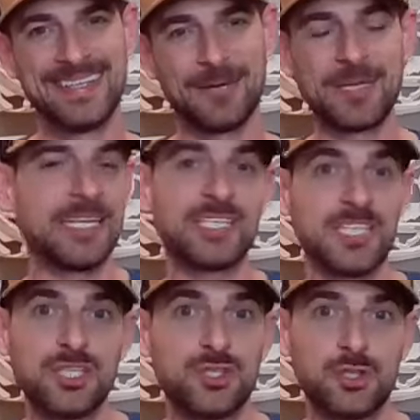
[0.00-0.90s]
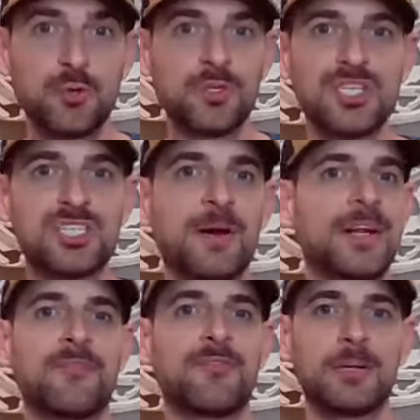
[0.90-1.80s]
I mean, it's it's true with just about
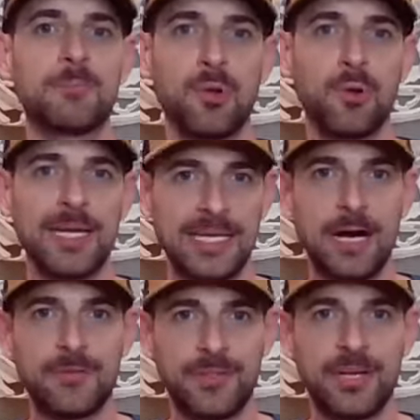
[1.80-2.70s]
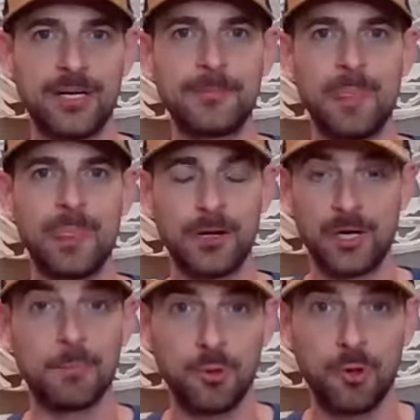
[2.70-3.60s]
every employee out there
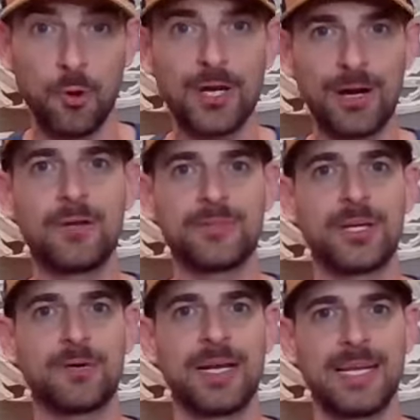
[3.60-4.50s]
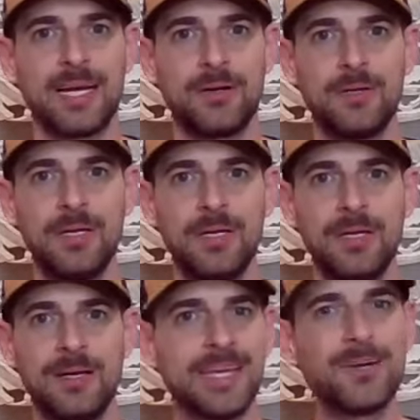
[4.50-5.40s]
or employer out there right now.
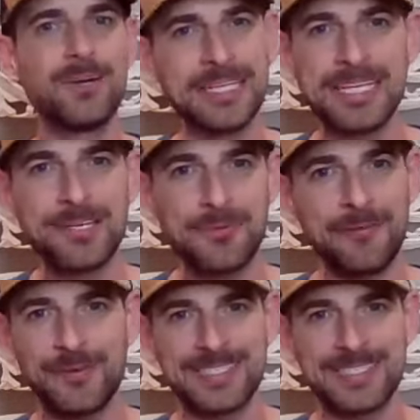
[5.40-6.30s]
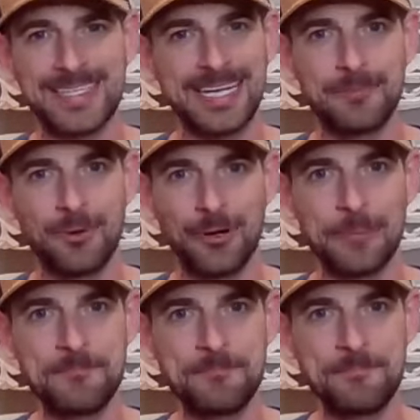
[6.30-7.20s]
They don't need references anymore.
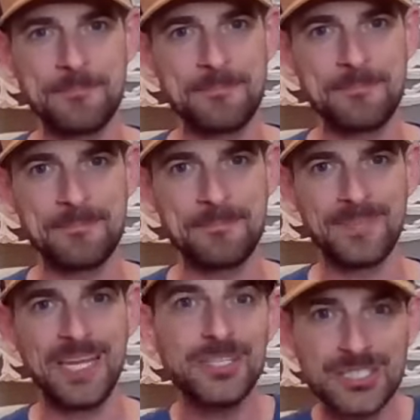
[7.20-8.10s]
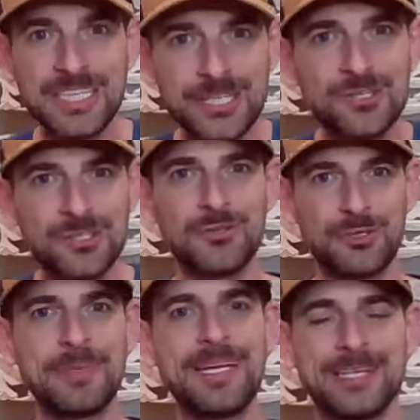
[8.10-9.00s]
They just need your
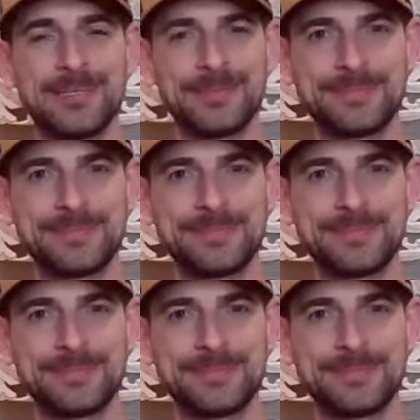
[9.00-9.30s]
social media.